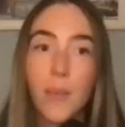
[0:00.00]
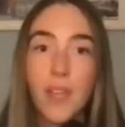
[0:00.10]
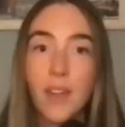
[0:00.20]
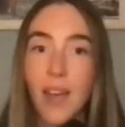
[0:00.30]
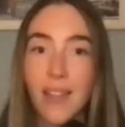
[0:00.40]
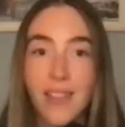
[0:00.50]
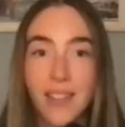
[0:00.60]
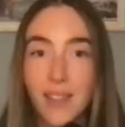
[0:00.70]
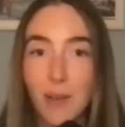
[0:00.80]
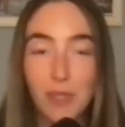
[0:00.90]
I mean, I think
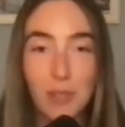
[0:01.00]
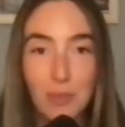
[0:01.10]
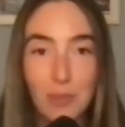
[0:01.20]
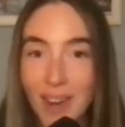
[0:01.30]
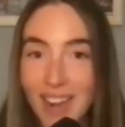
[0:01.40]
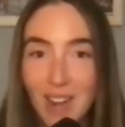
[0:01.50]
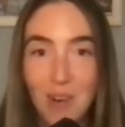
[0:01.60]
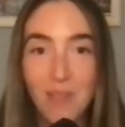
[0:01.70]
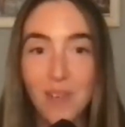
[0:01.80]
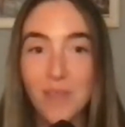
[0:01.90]
that was a great
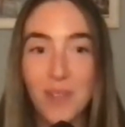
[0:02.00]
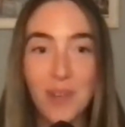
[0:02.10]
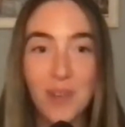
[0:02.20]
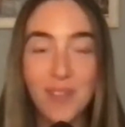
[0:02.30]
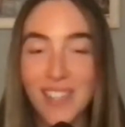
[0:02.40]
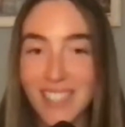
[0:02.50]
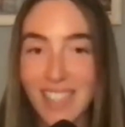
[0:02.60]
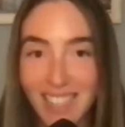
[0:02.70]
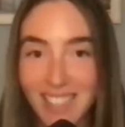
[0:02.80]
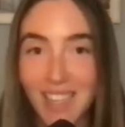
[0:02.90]
overview,
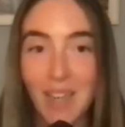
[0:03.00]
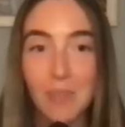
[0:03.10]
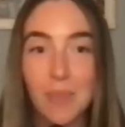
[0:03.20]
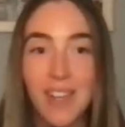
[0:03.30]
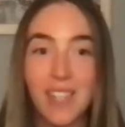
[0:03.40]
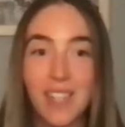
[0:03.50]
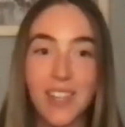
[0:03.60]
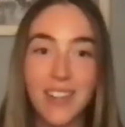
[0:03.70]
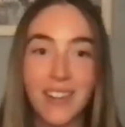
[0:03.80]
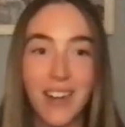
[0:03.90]
fantastic
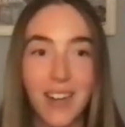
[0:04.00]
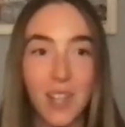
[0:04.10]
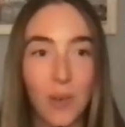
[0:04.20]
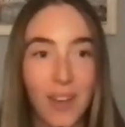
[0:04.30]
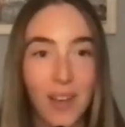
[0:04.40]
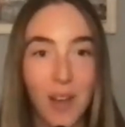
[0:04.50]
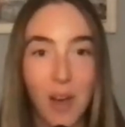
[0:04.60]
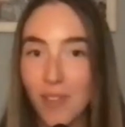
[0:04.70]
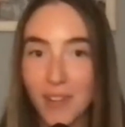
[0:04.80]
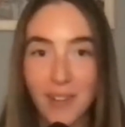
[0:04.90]
explanation. You hit
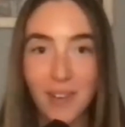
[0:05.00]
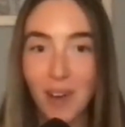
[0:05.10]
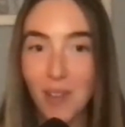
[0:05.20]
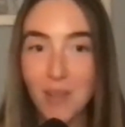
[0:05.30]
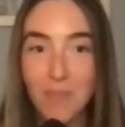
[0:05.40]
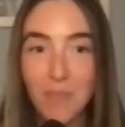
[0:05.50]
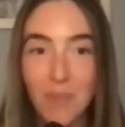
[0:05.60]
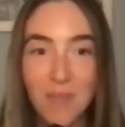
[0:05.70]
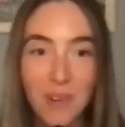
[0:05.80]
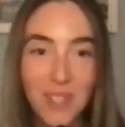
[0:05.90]
all the
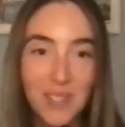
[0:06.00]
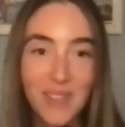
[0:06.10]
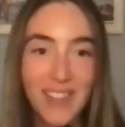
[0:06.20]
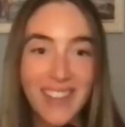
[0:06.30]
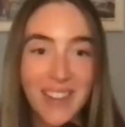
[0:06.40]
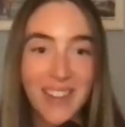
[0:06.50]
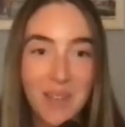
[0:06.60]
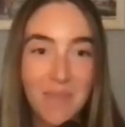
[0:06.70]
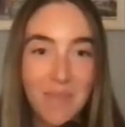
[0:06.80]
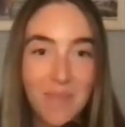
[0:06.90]
important points with
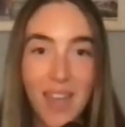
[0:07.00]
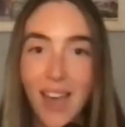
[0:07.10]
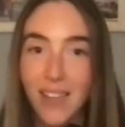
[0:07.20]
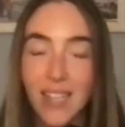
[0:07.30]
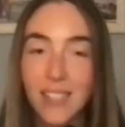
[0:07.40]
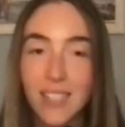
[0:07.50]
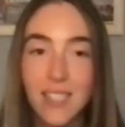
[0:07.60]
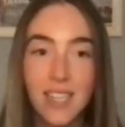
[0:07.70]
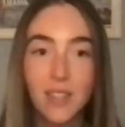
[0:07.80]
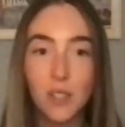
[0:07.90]

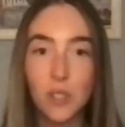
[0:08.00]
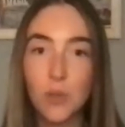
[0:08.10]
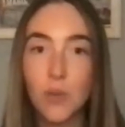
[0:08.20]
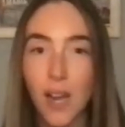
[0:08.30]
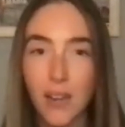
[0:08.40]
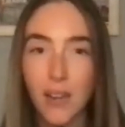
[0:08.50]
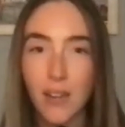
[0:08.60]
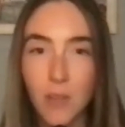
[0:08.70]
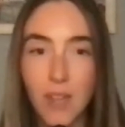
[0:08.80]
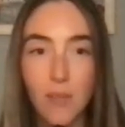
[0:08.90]
KCT and the two kind
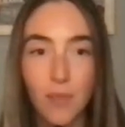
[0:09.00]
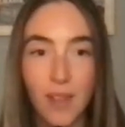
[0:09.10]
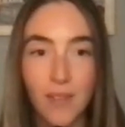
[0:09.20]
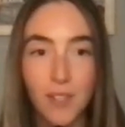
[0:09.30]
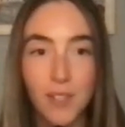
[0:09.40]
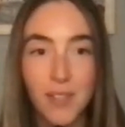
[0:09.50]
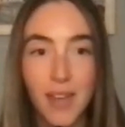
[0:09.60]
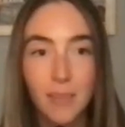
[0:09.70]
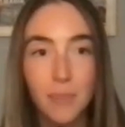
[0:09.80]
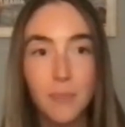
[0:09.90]
of unique flavors of
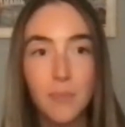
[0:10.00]
that.